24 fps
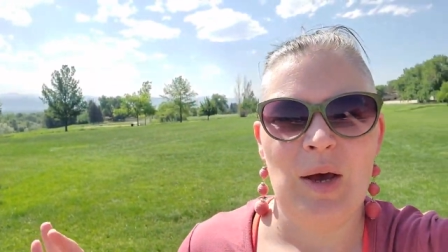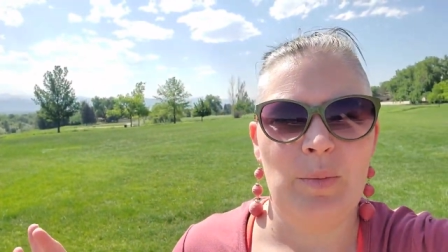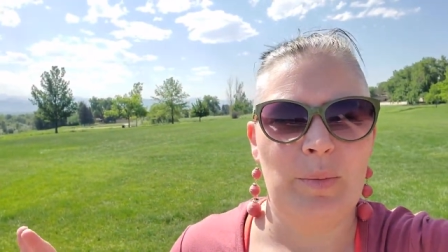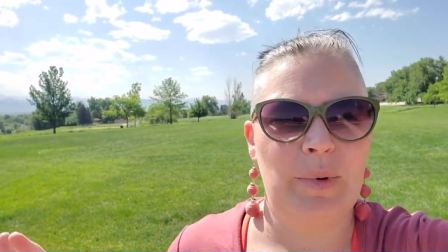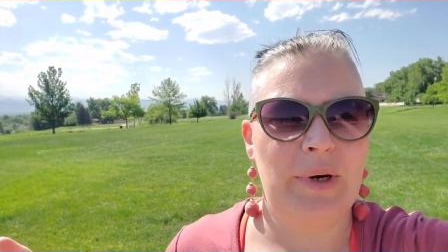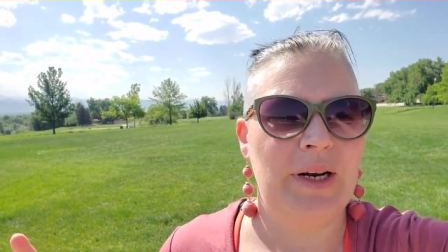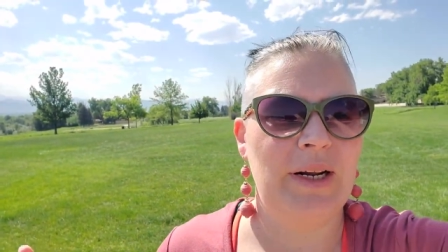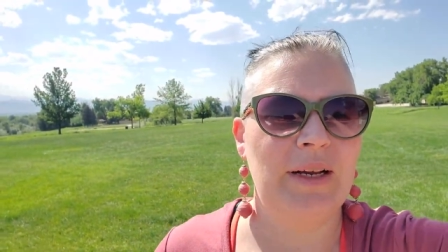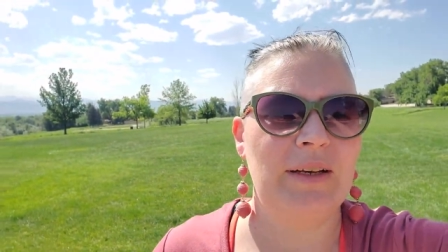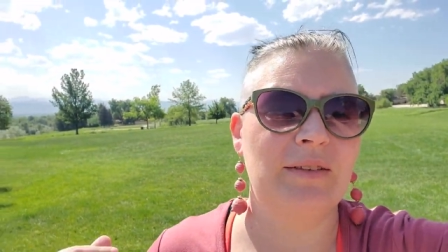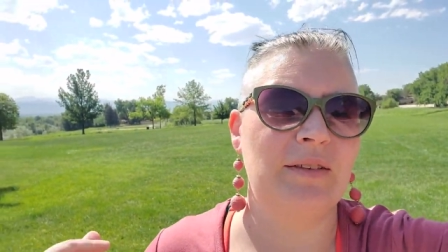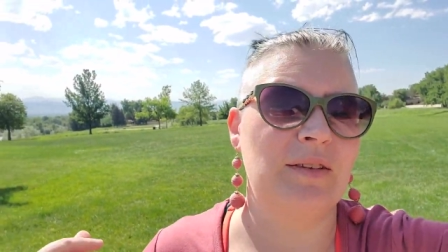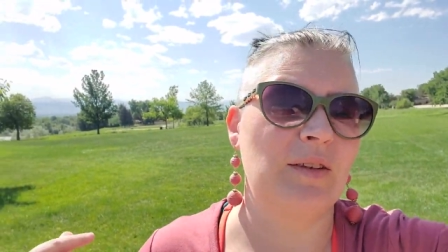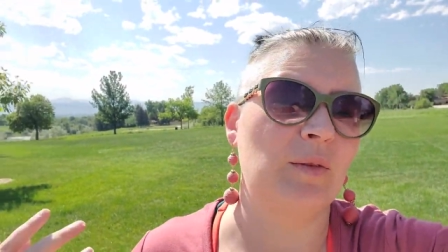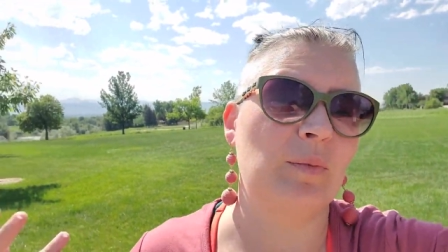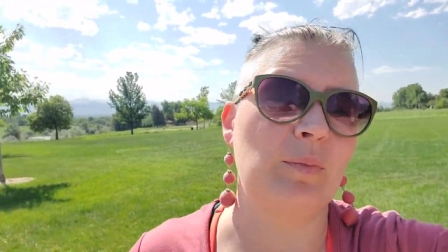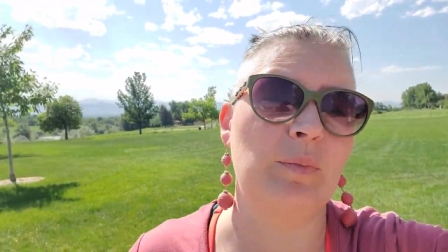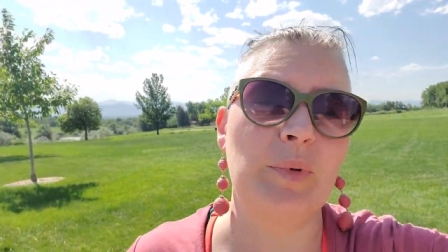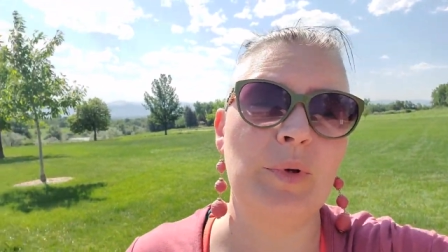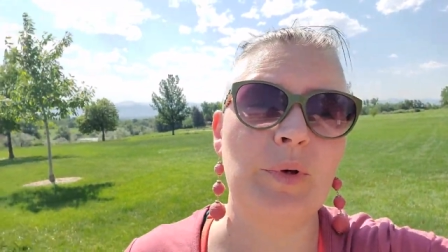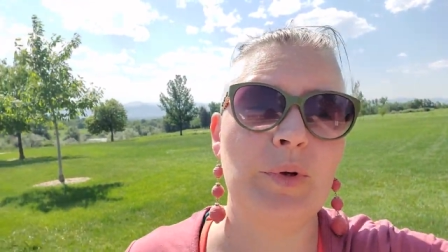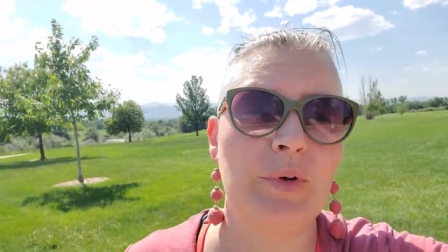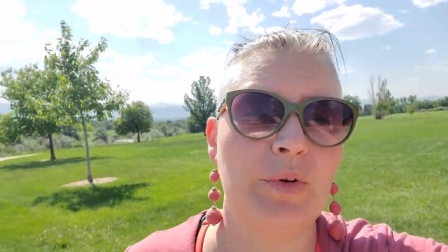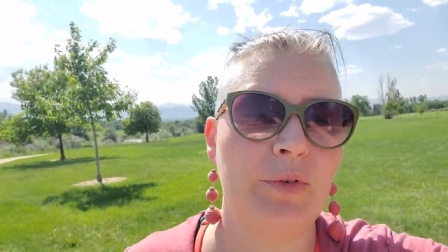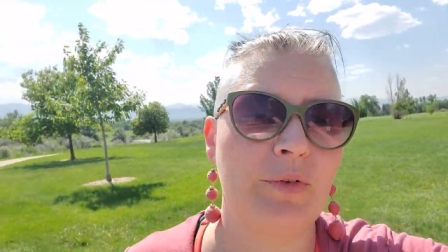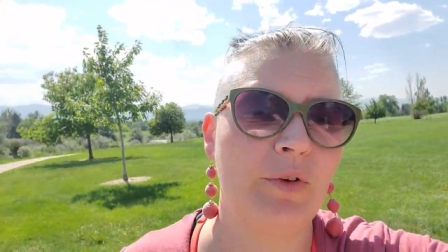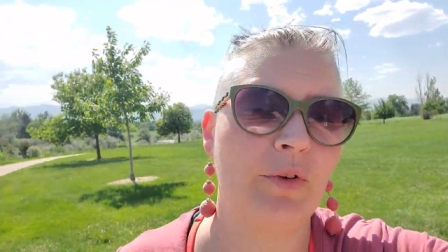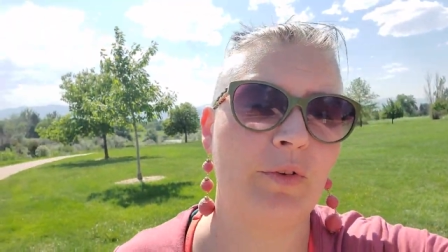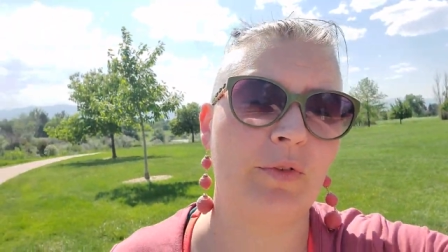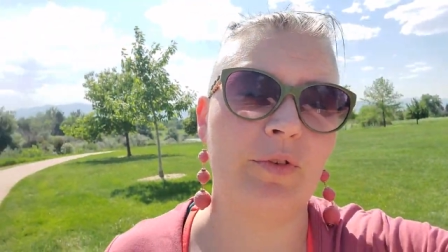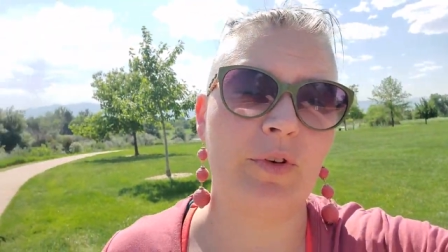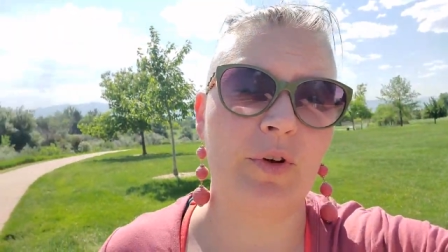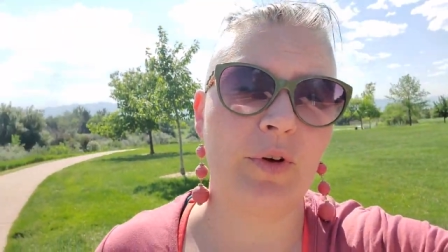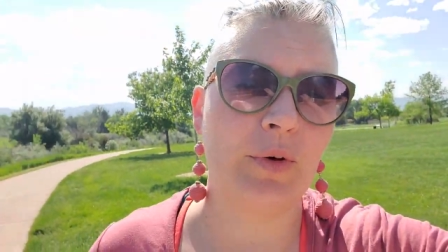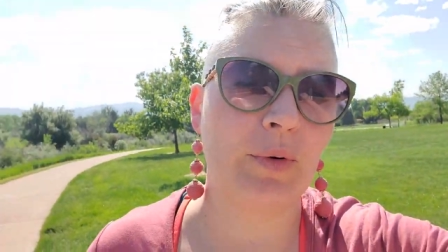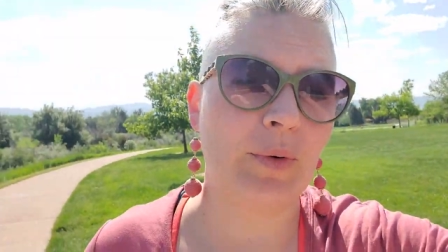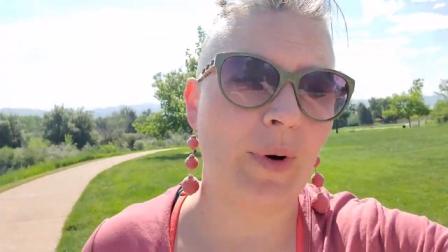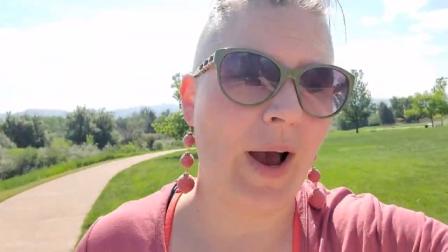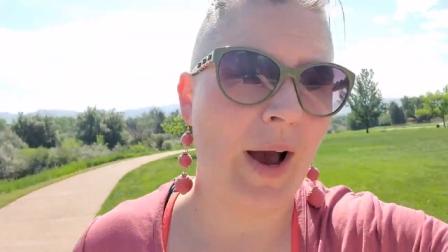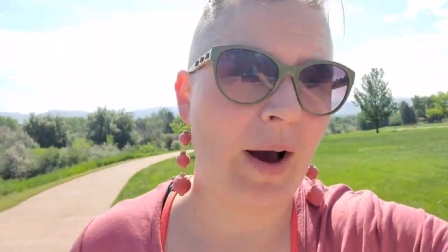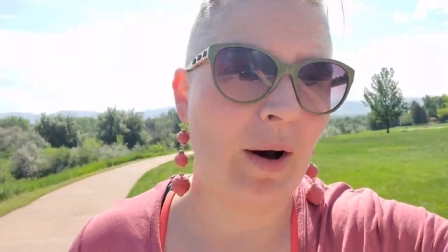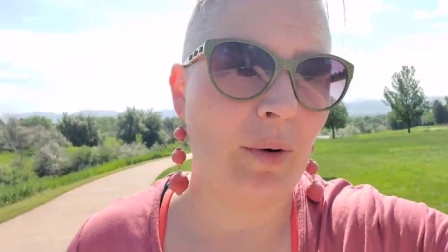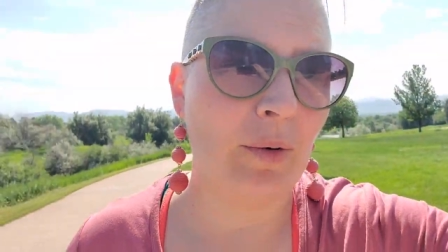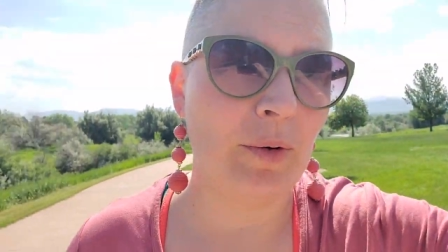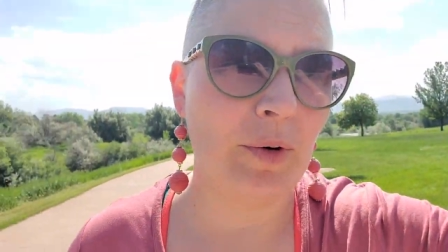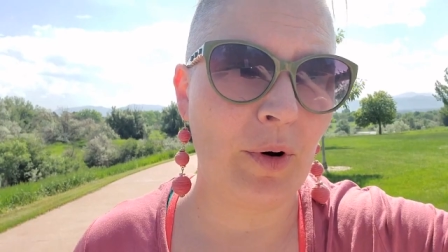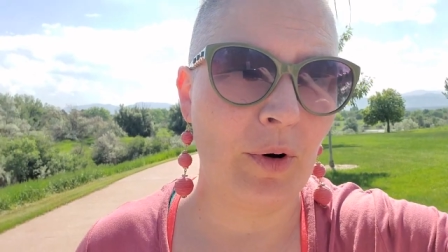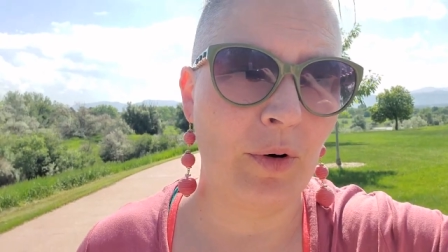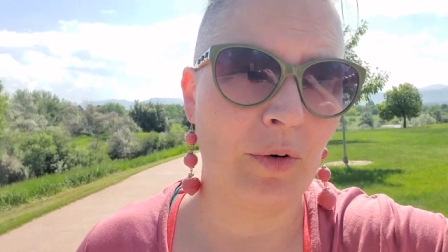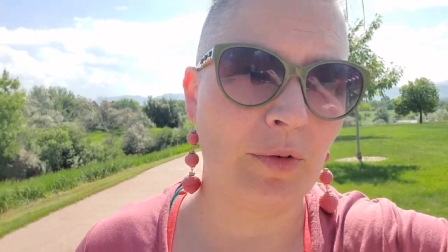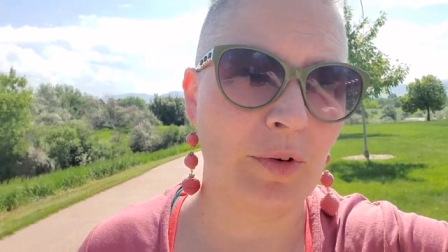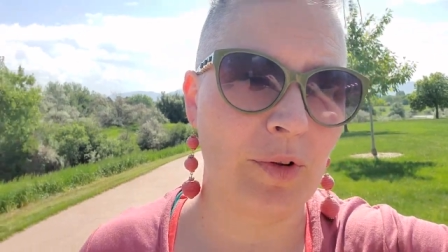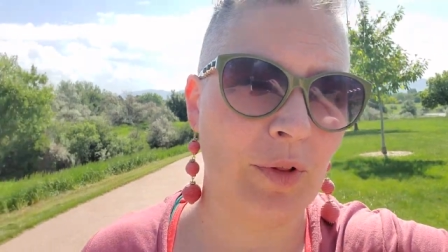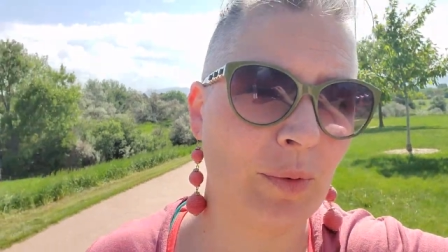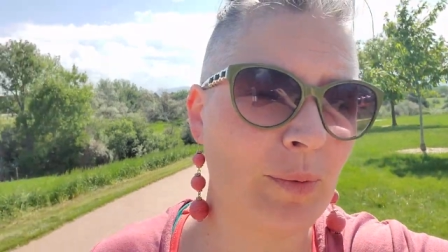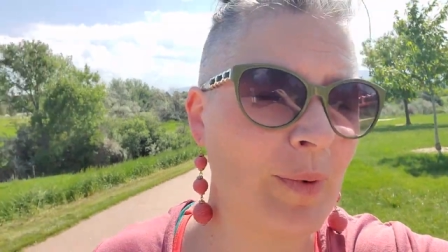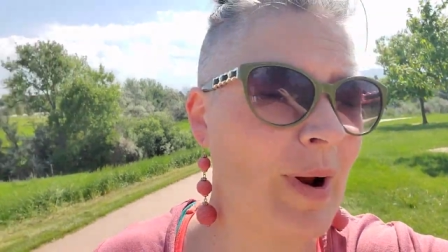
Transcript: but it has this beautiful view out over the